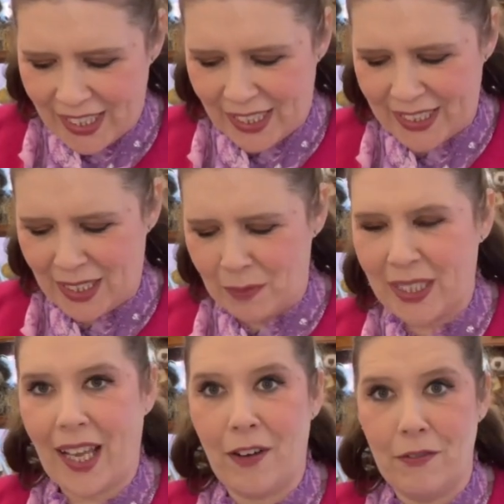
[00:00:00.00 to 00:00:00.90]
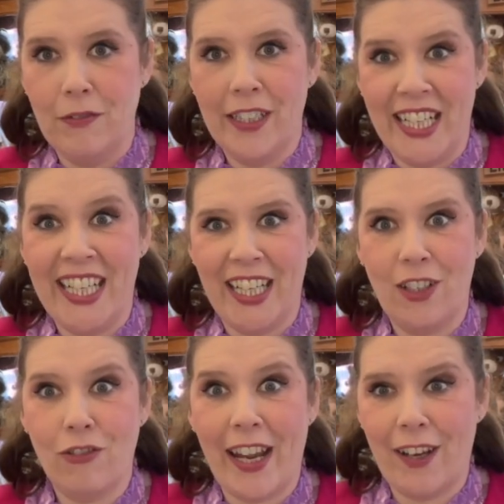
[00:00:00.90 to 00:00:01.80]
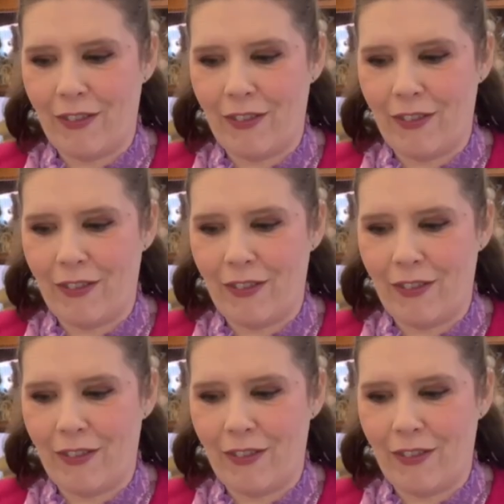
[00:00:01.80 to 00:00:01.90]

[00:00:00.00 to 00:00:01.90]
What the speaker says: They seem to get a really great